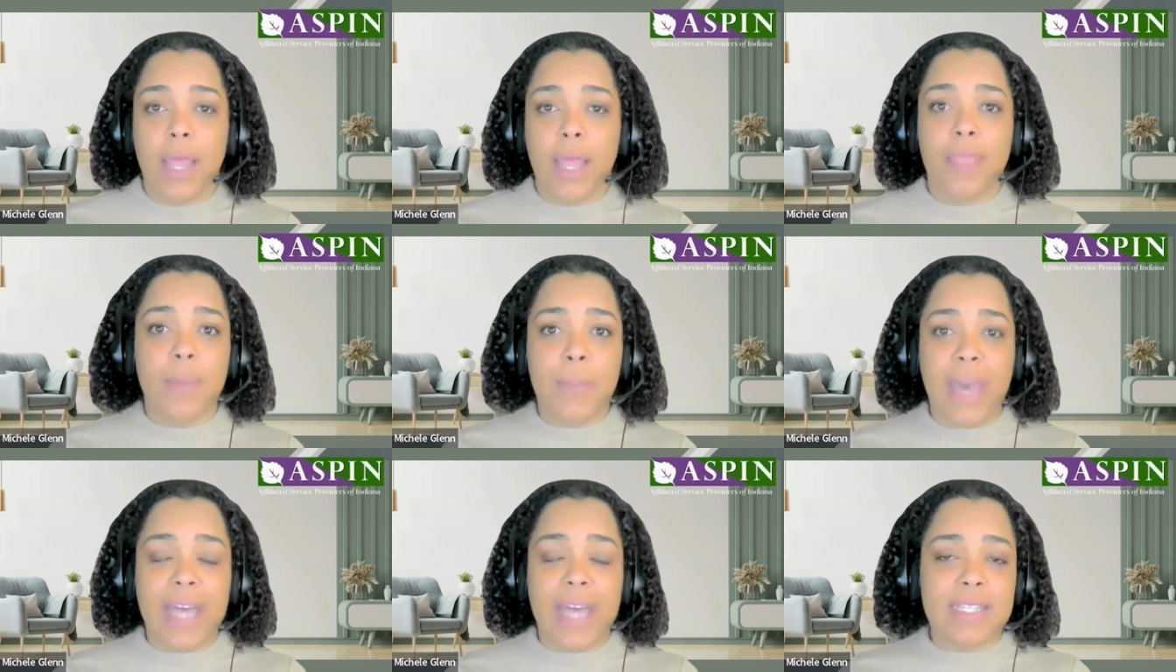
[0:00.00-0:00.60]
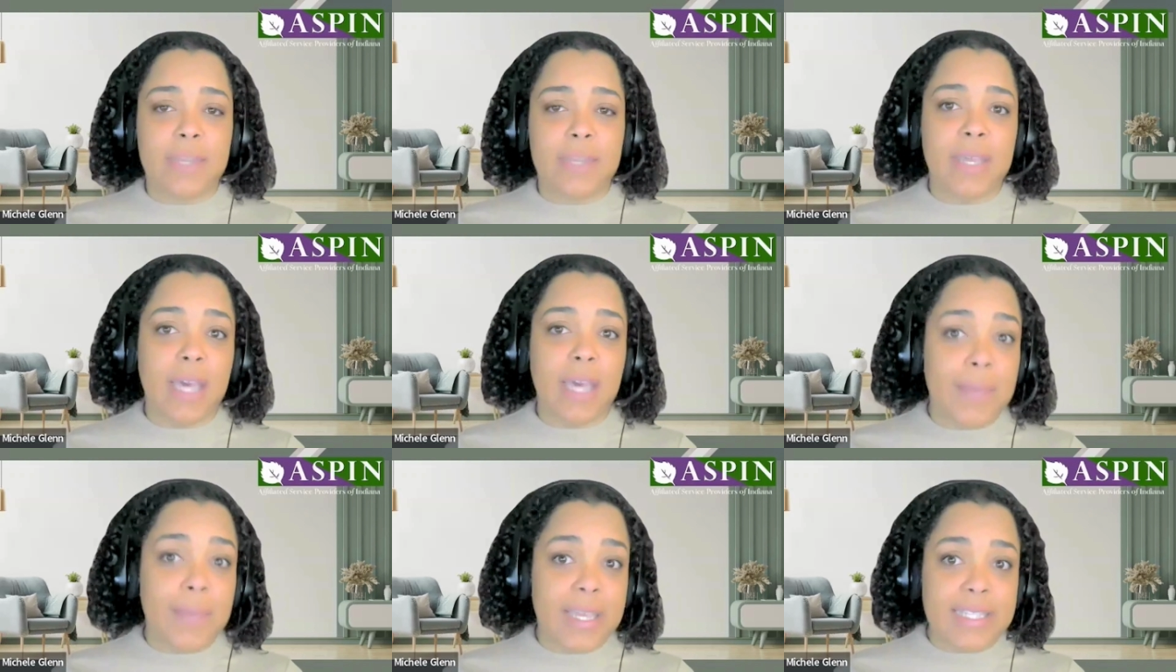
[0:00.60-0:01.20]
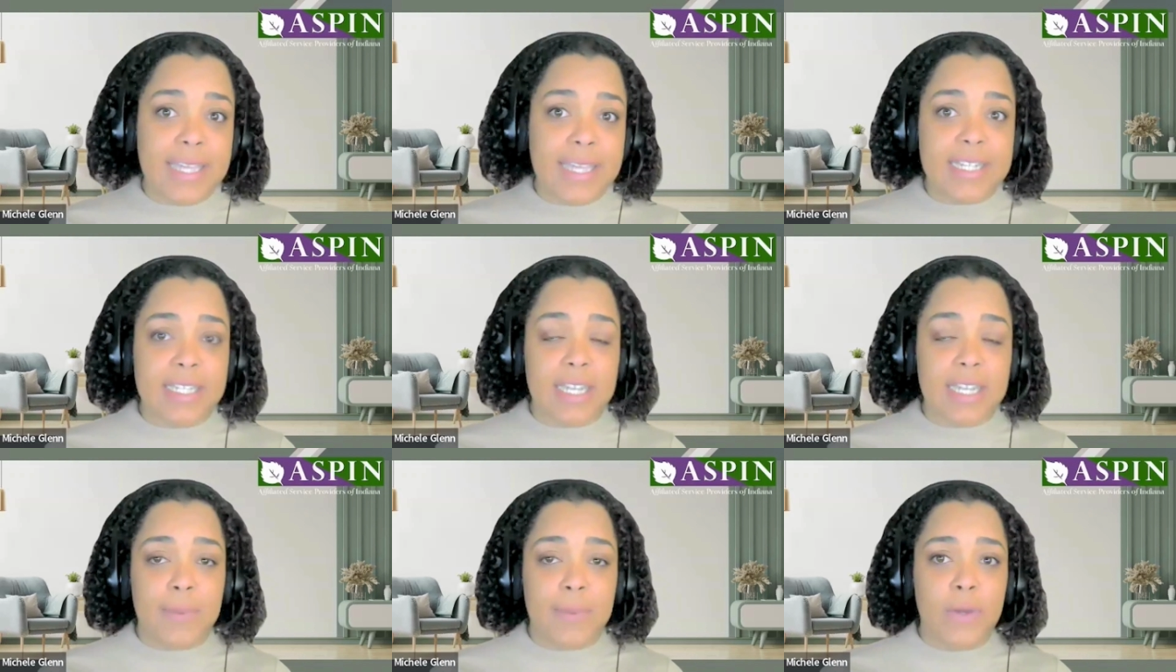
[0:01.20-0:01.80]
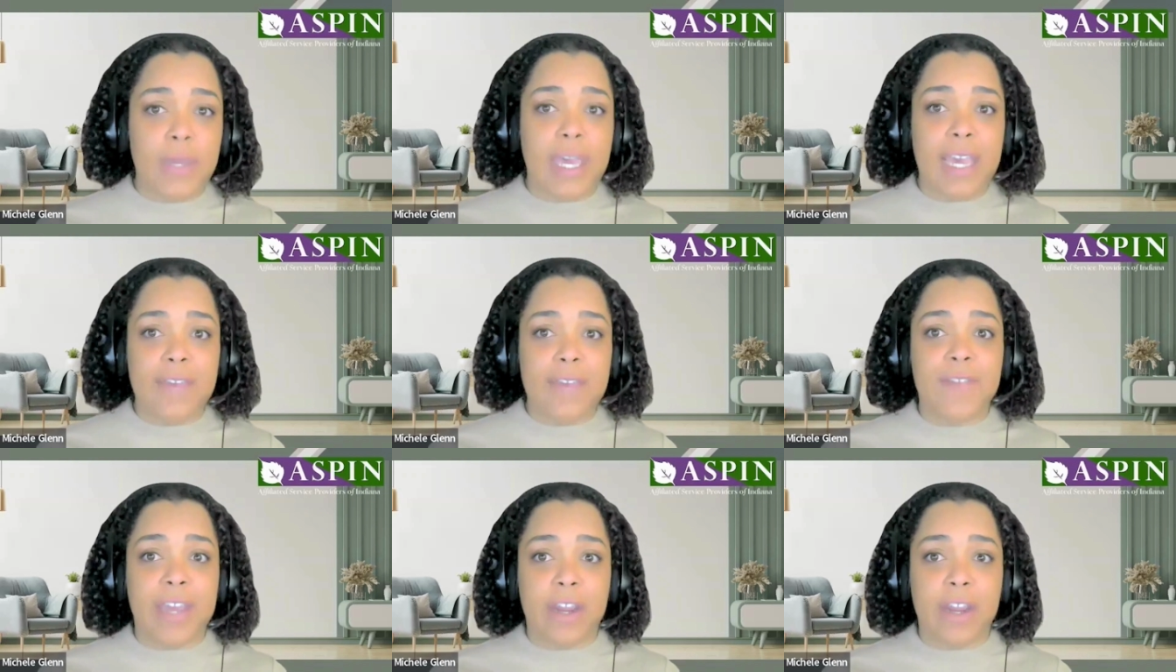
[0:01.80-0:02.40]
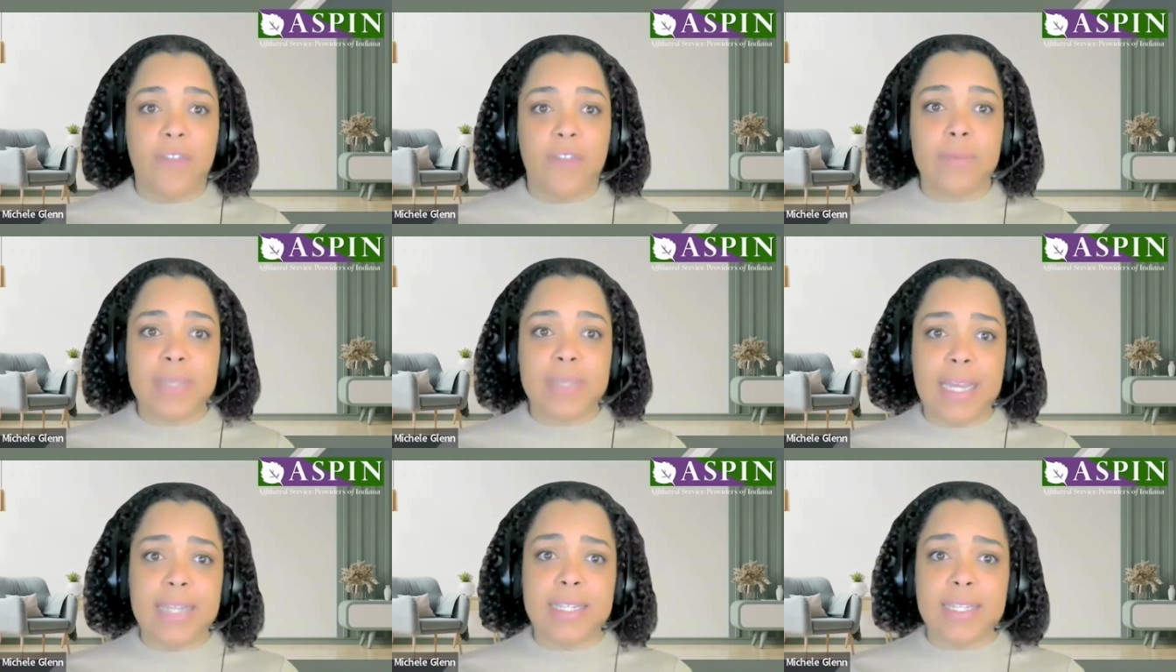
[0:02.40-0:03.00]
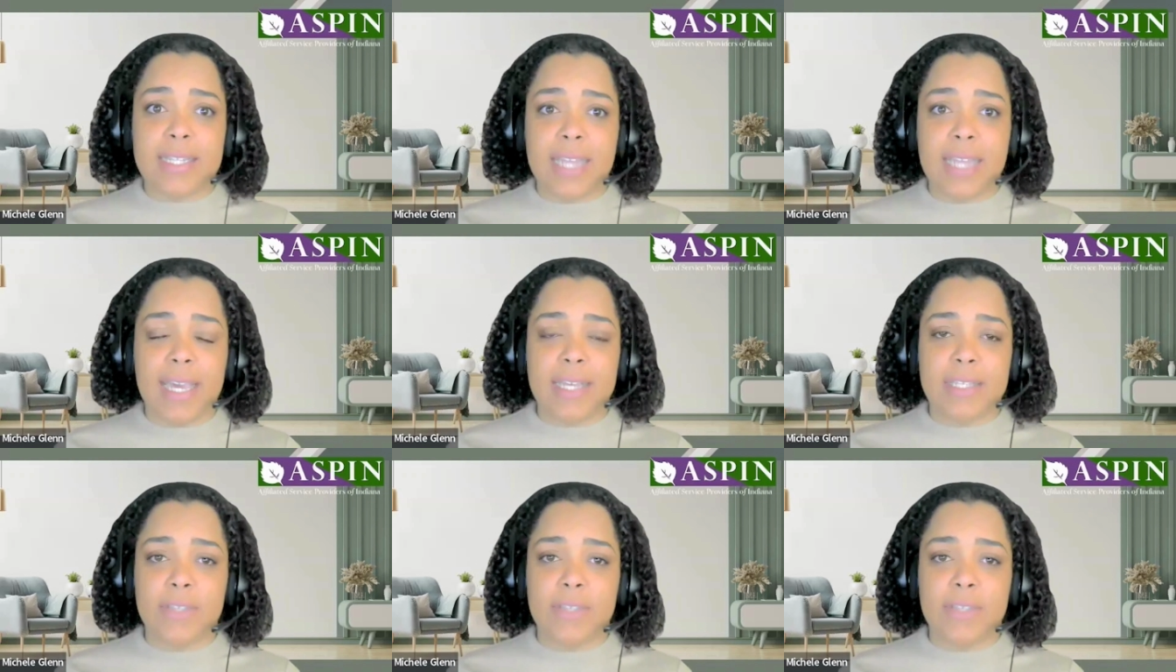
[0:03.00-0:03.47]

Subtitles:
The paths to becoming a CHW can vary from state to state,